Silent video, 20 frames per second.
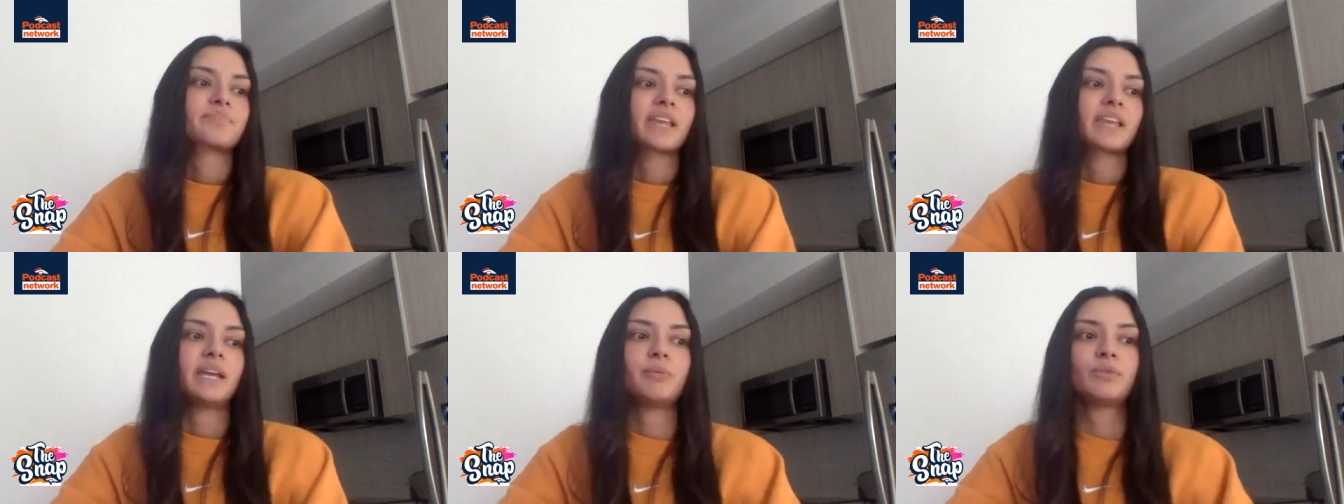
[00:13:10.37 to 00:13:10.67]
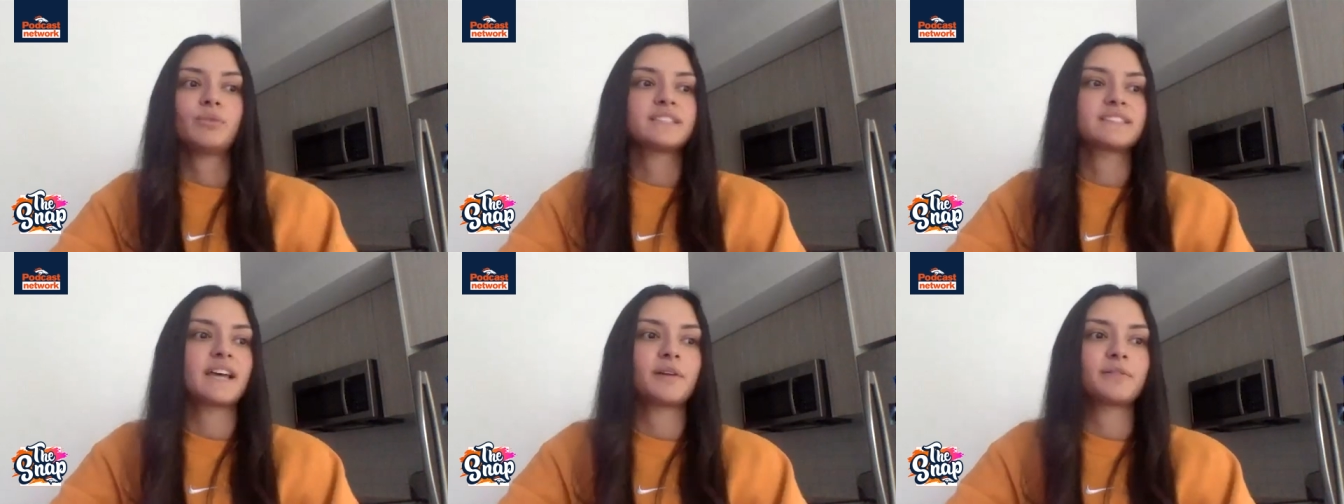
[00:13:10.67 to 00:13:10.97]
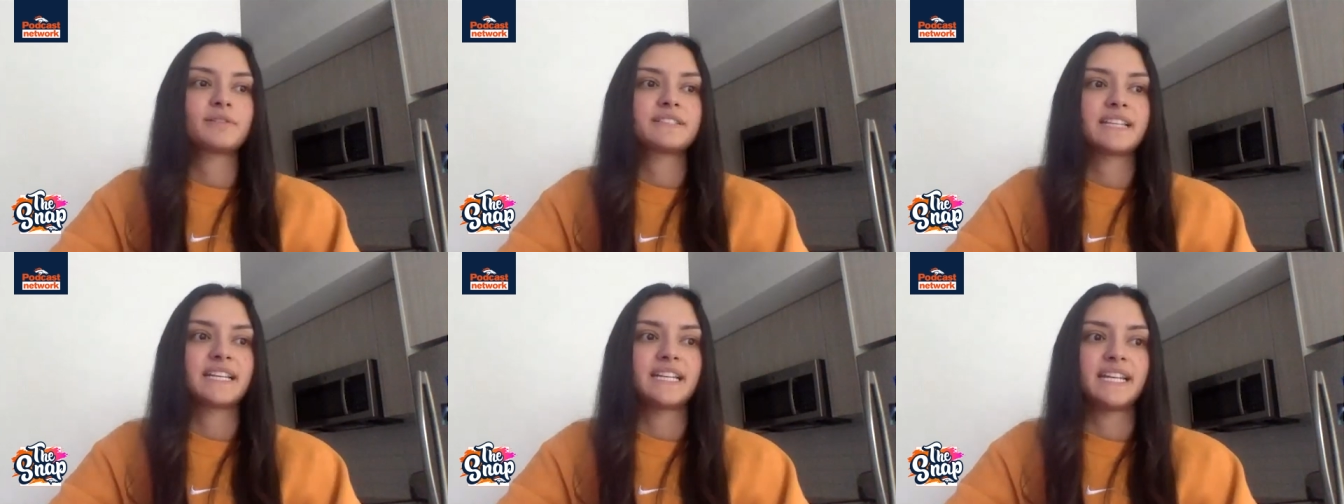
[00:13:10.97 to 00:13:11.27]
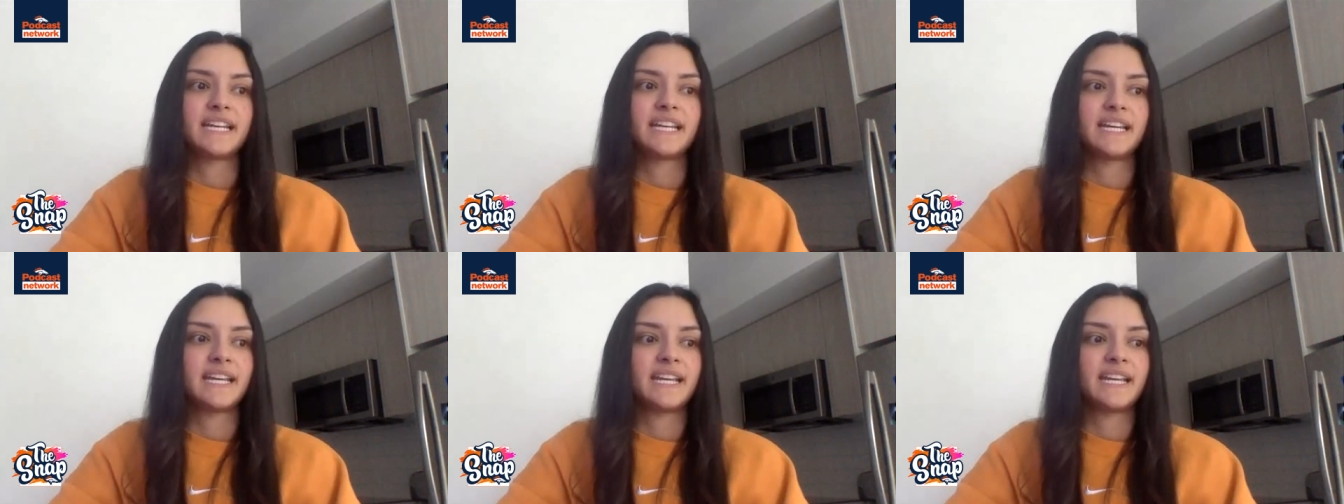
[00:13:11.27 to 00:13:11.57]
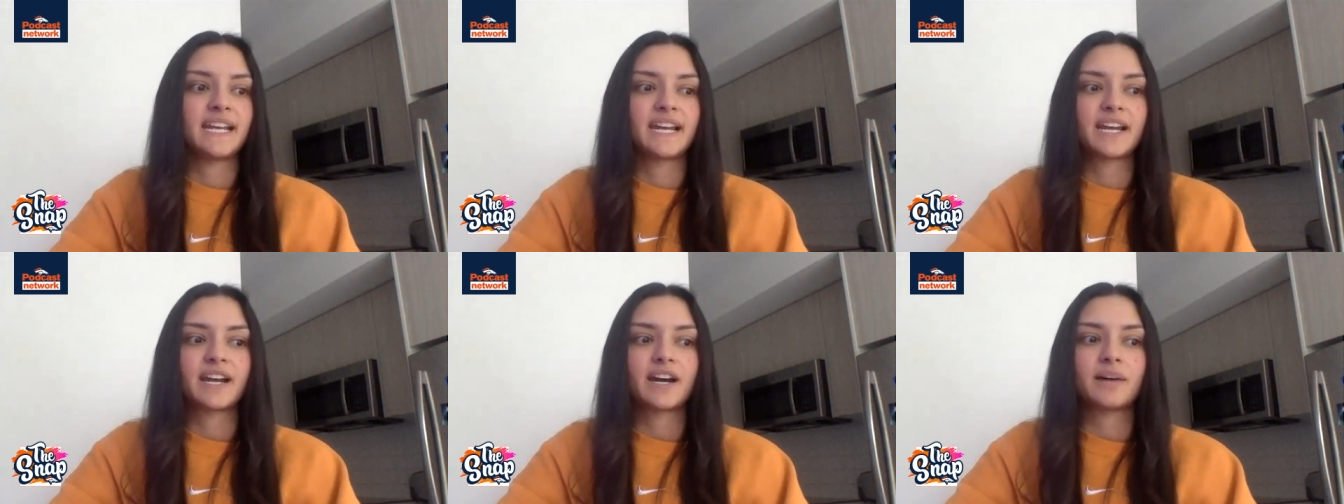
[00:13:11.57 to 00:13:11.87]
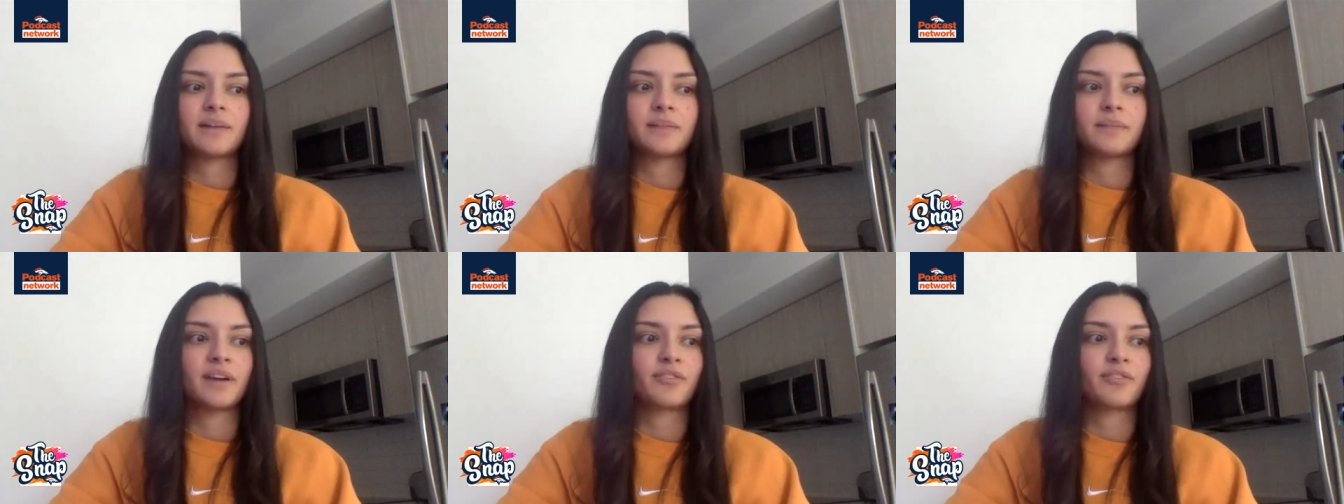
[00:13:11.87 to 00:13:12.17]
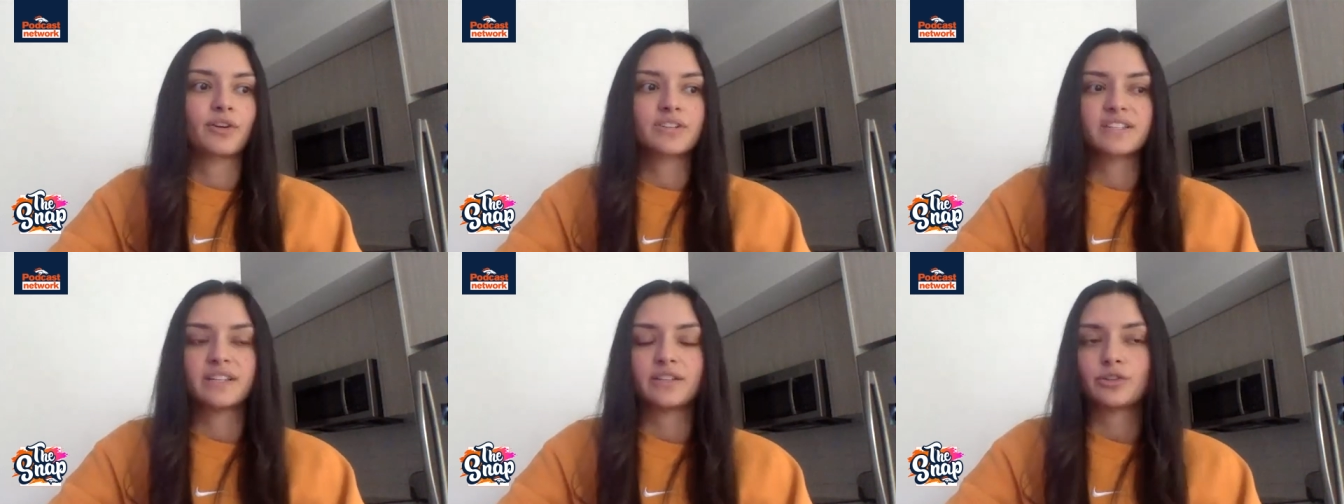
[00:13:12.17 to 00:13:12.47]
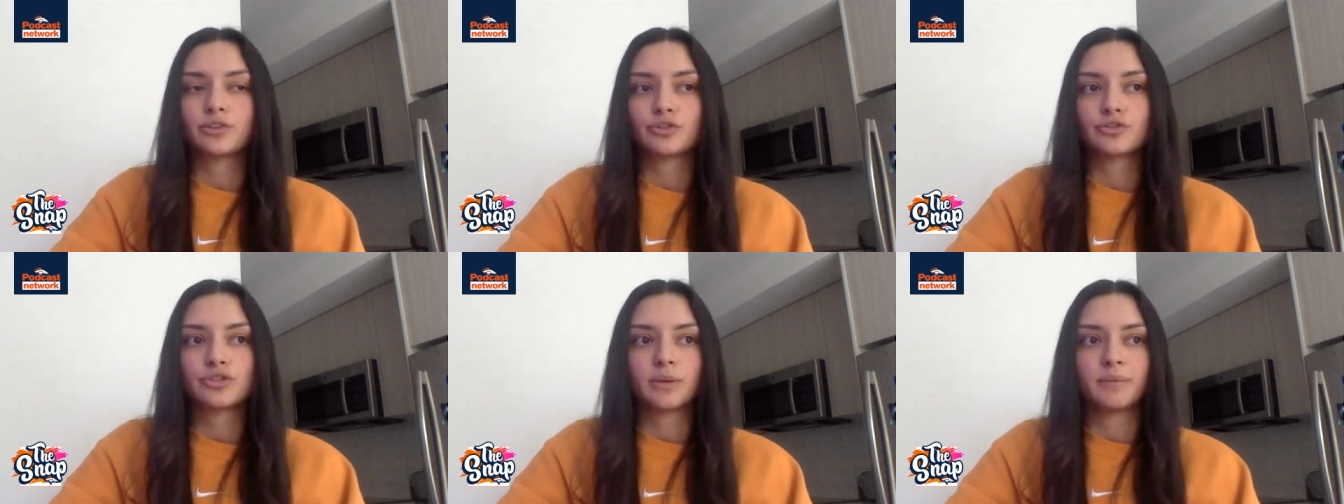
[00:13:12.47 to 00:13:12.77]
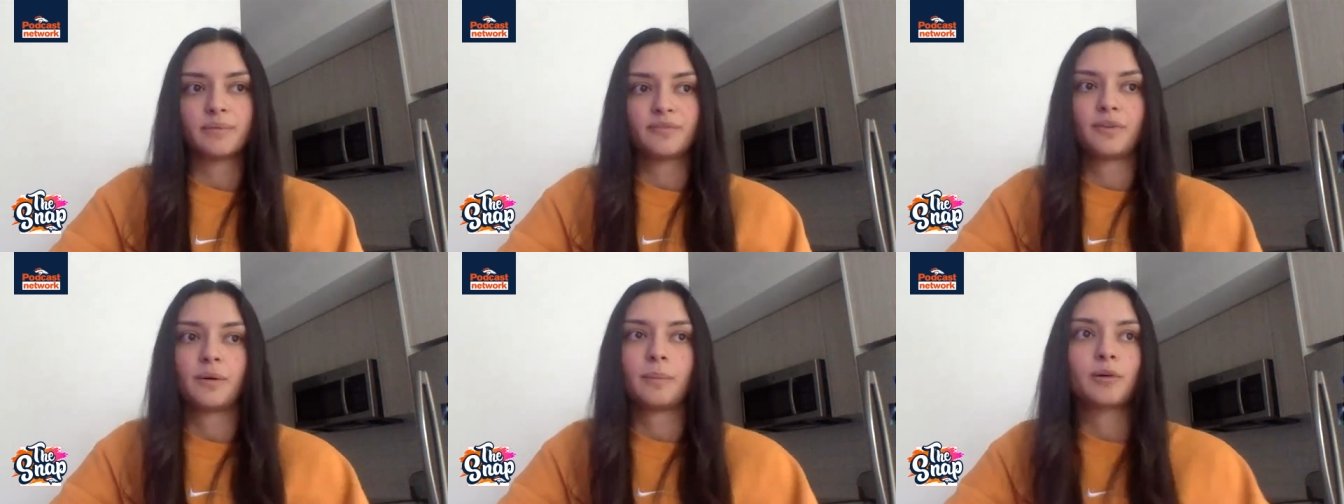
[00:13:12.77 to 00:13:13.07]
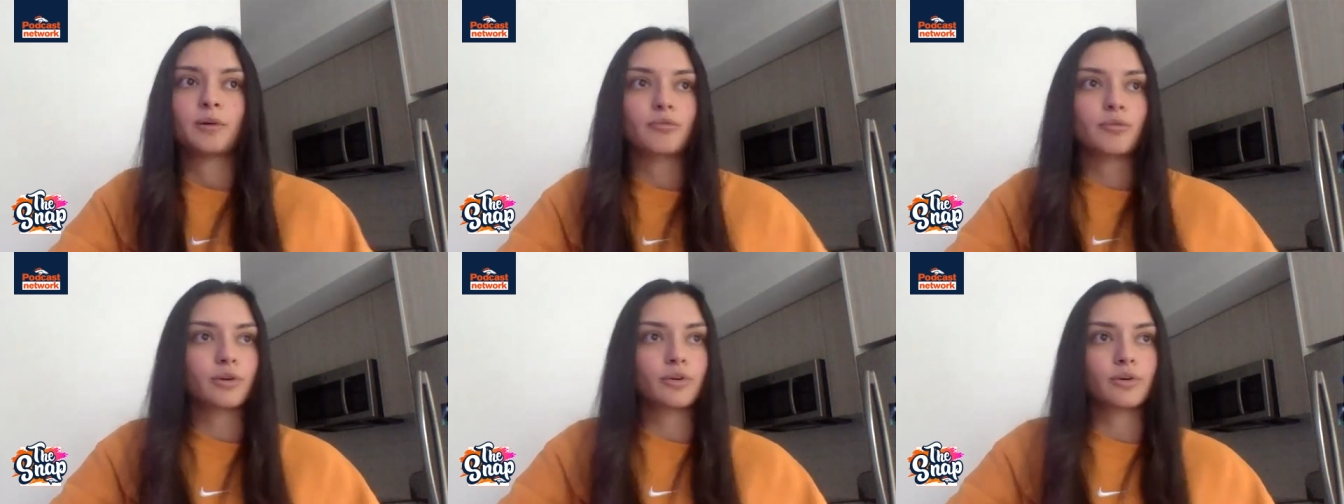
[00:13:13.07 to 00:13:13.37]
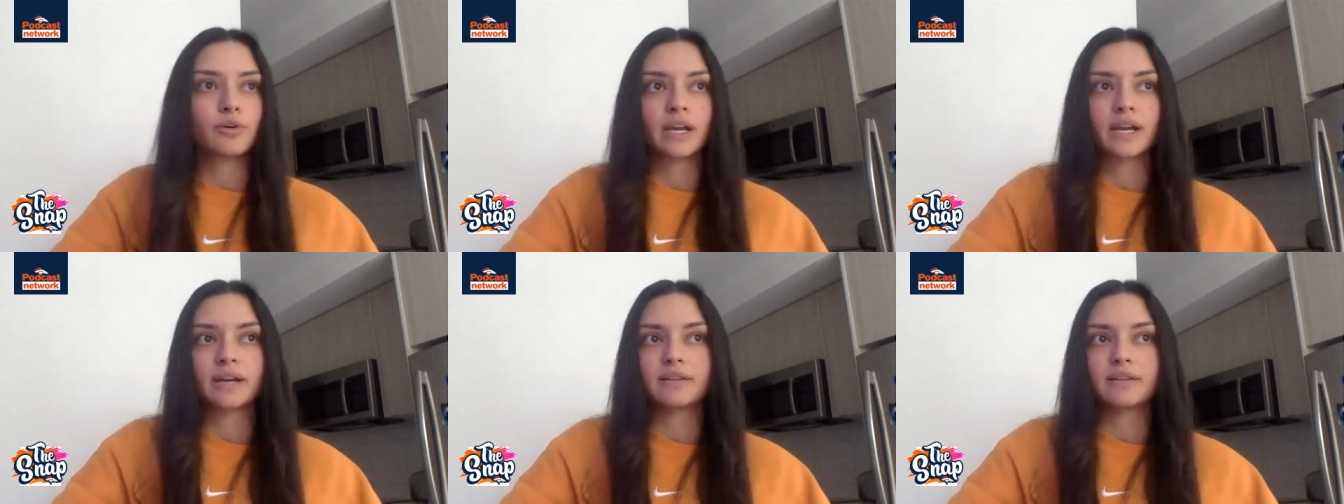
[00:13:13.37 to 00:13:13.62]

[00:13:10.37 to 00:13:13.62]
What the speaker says: And once I was in it and I got my first internship in football recruiting,